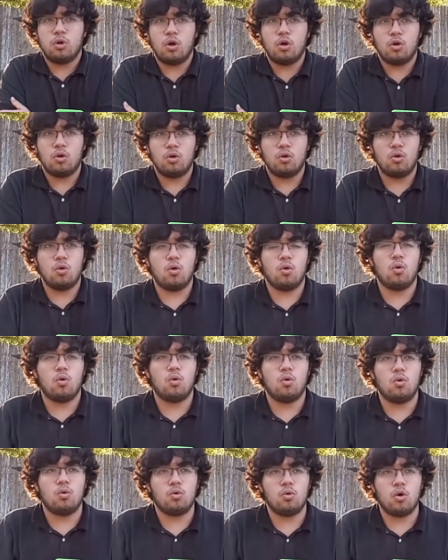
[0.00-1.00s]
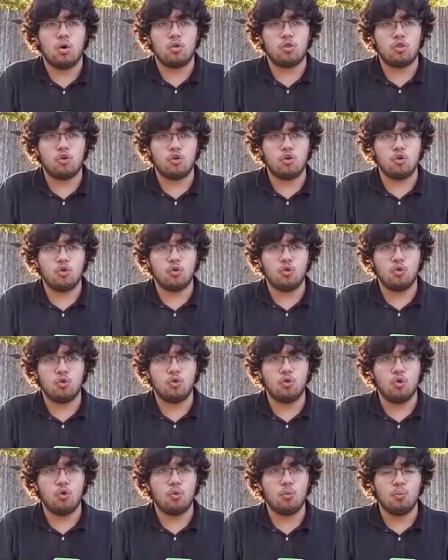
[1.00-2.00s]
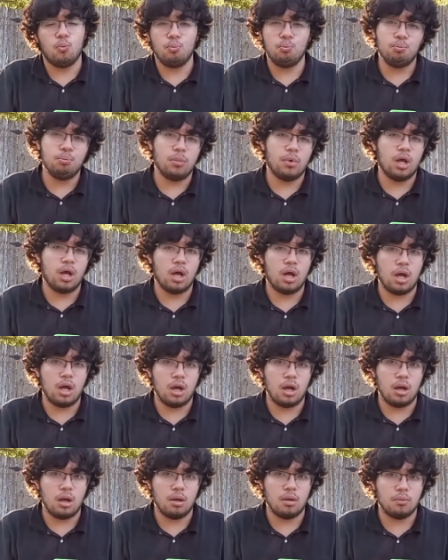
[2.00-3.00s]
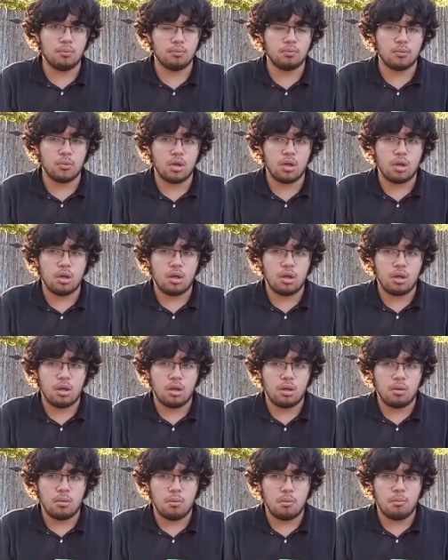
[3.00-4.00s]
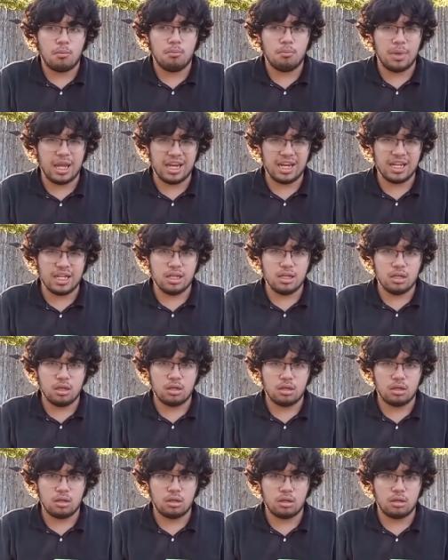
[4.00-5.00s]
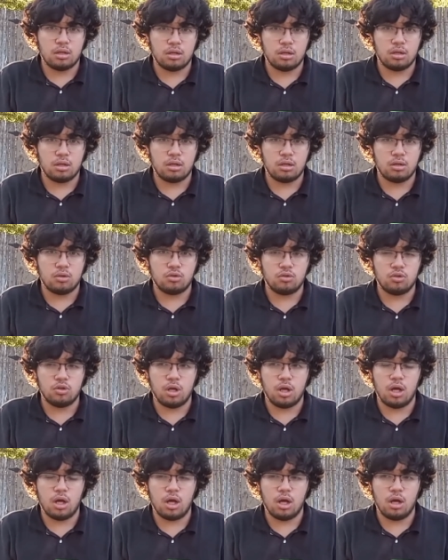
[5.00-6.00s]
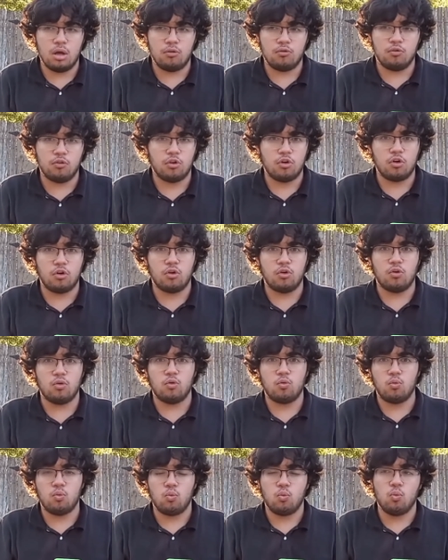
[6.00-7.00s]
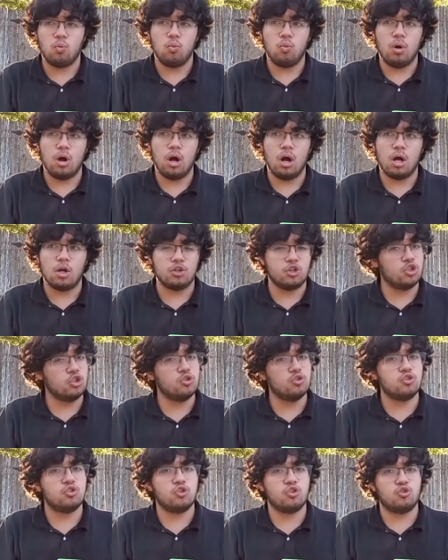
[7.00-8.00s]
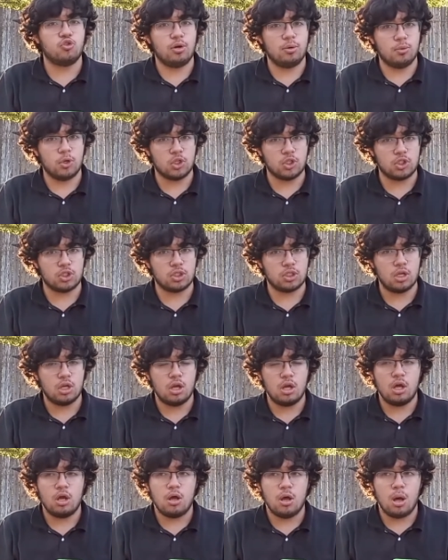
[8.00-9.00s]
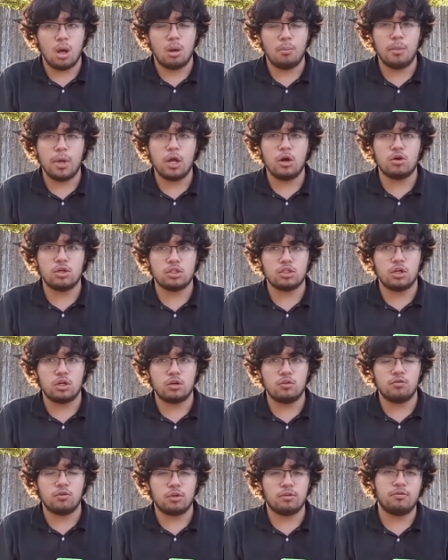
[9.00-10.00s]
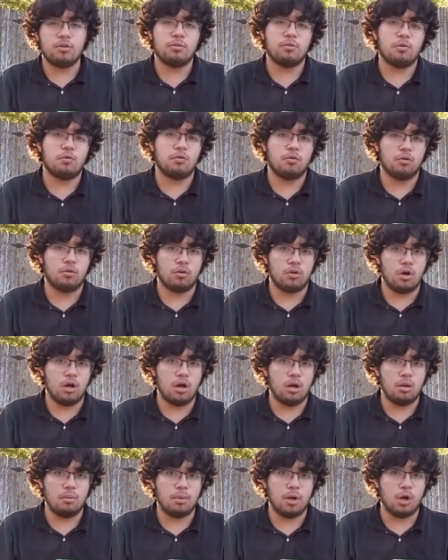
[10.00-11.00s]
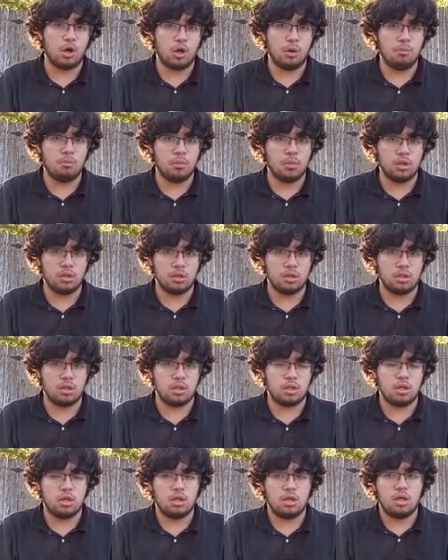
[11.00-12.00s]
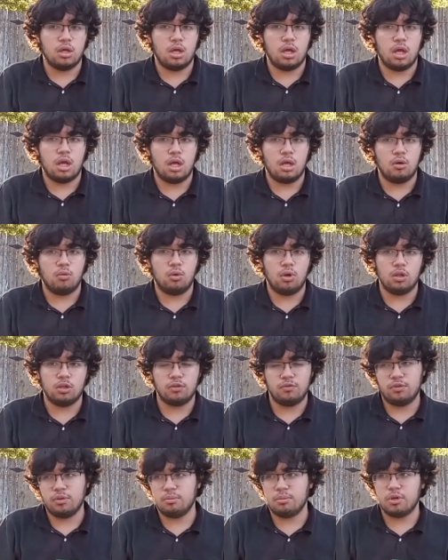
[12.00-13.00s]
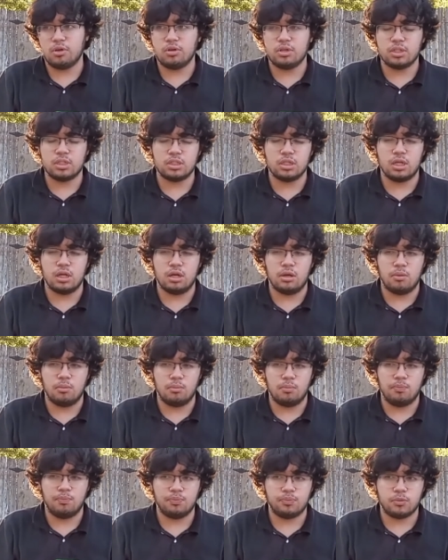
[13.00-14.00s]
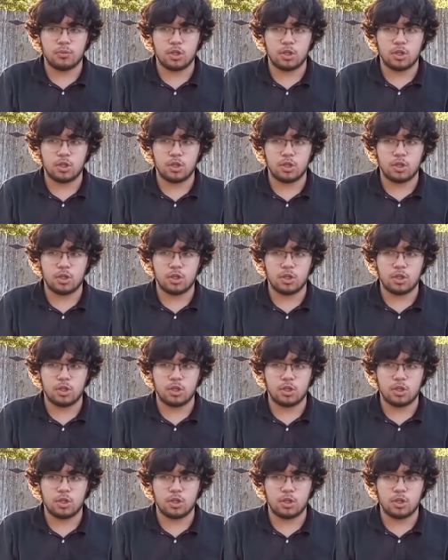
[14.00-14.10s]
go go through uh, mating uh, for uh, two to three months. A male is looking for the female for about a month, and while the female is um,